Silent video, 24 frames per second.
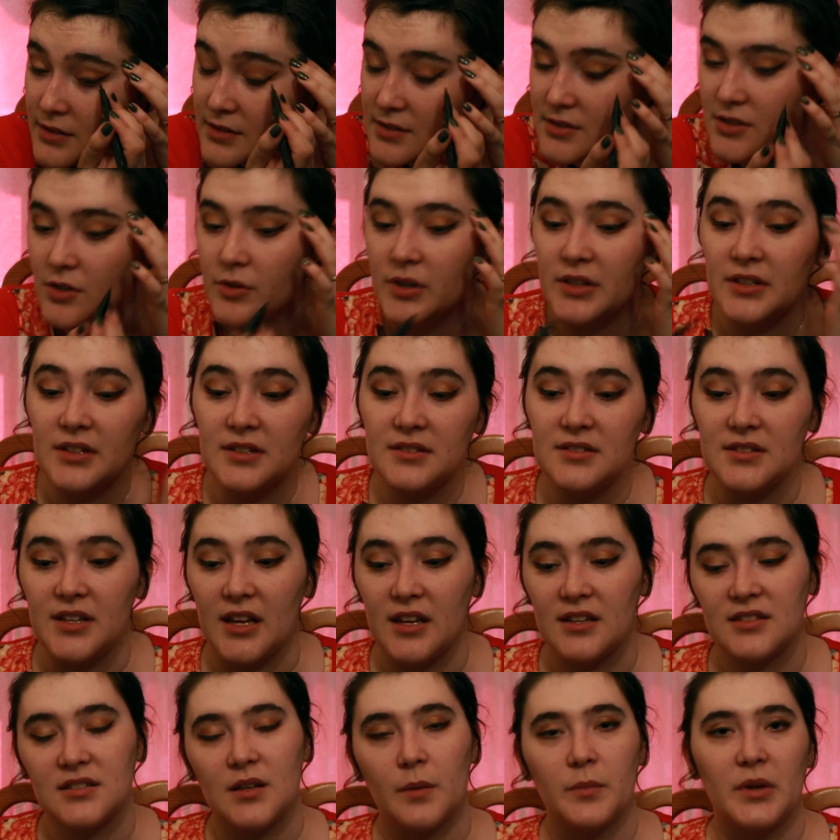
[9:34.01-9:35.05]
So it does
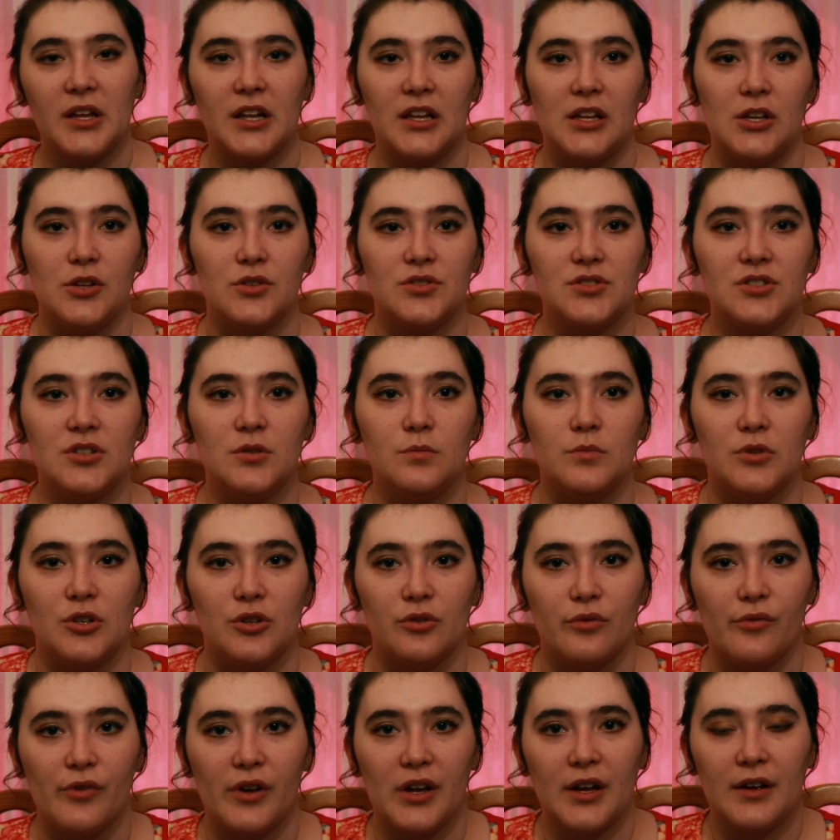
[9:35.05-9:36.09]
take some getting used to
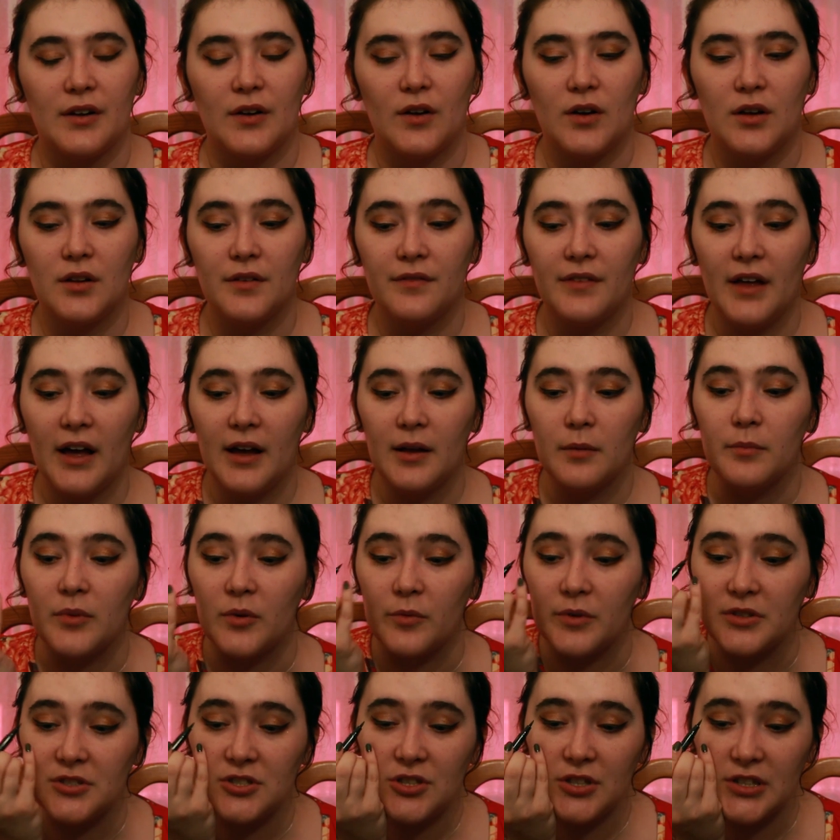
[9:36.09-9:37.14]
maneuvering and all of that,
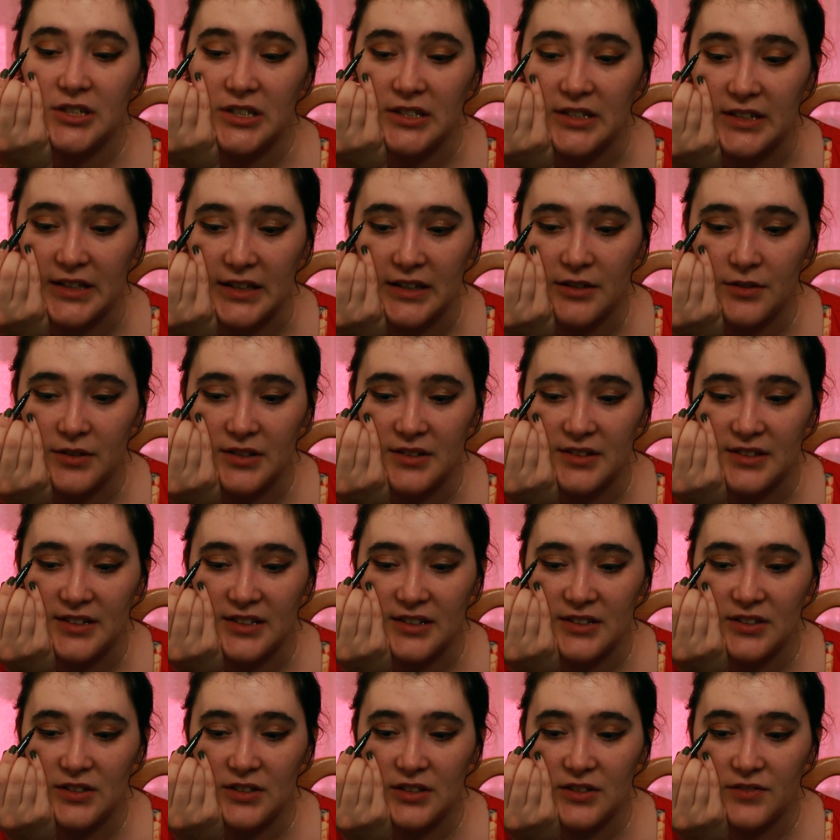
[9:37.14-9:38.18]
but once you get it down, it's
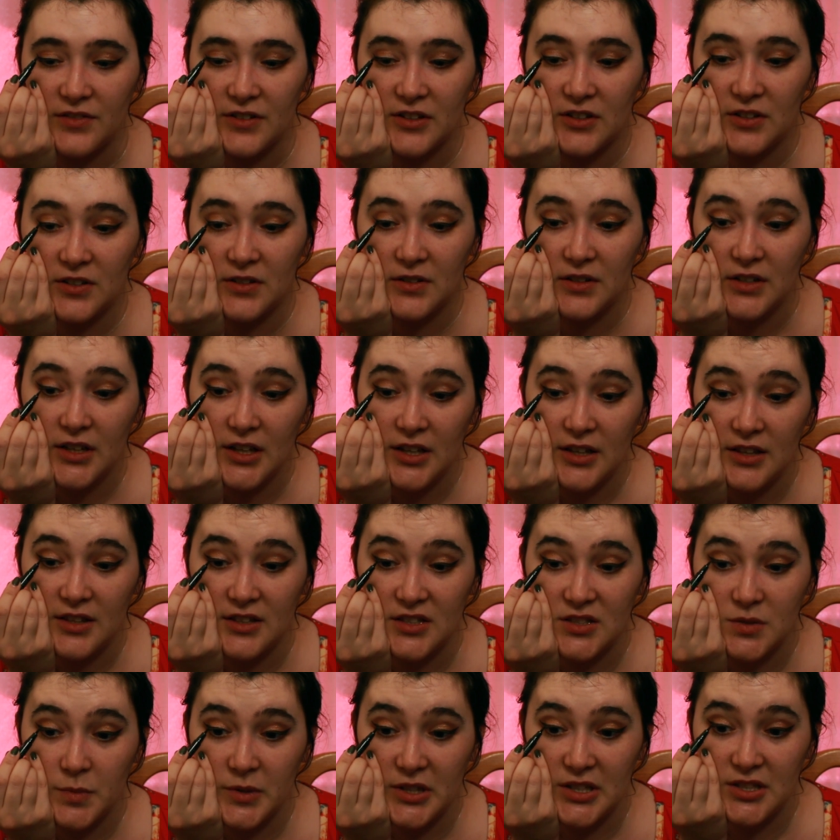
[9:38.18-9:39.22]
not too difficult.
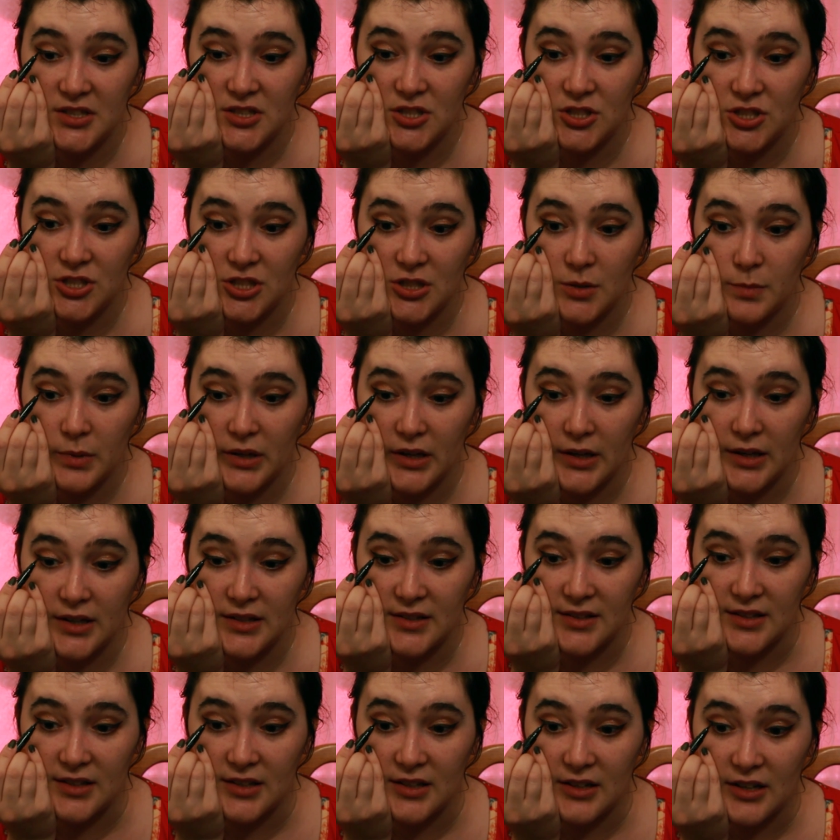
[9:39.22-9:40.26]
The spaceship
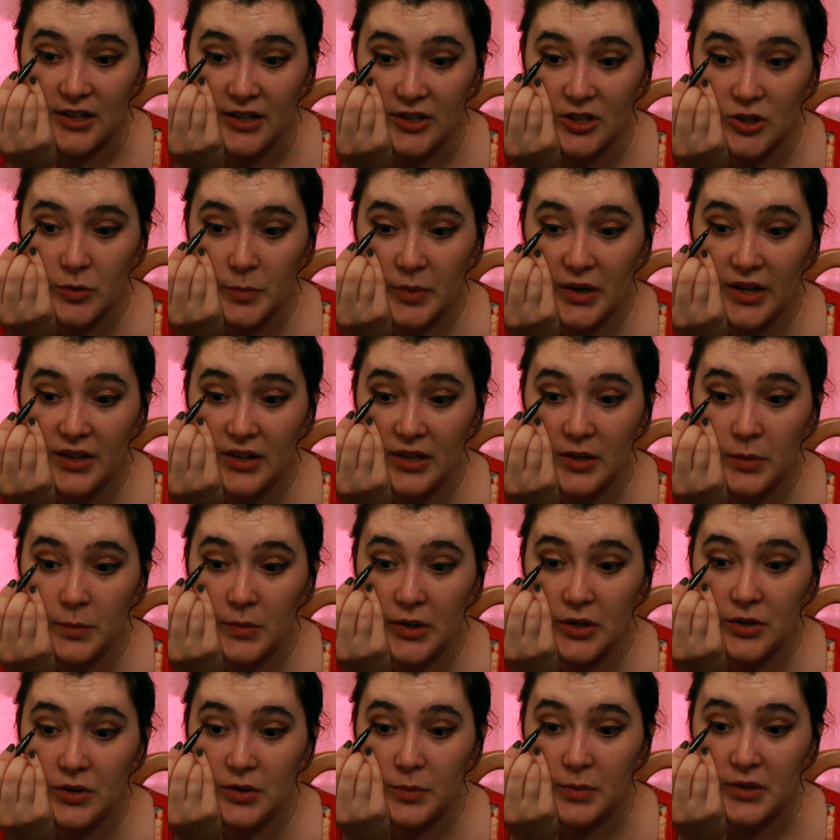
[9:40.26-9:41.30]
has an autopilot
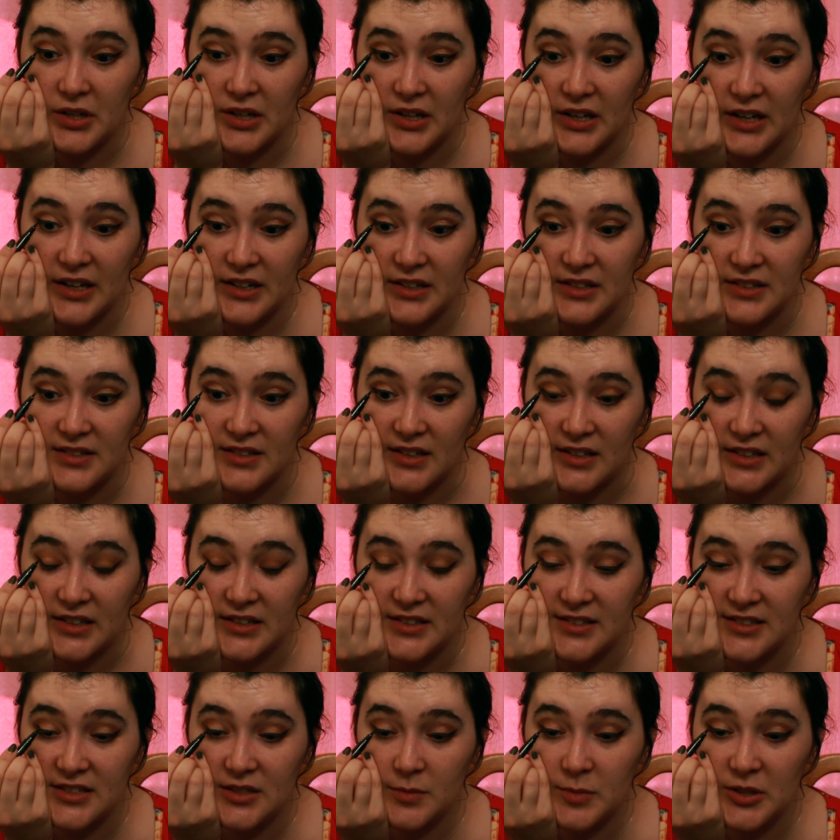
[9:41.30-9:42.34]
mode, but it kind of
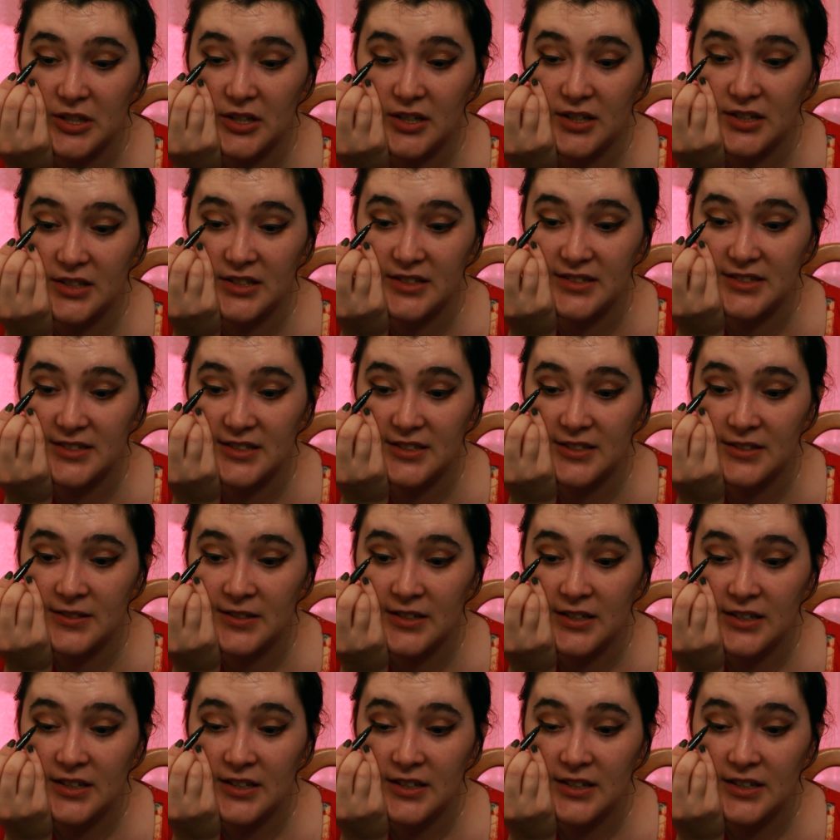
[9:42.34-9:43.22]
sucks to be honest.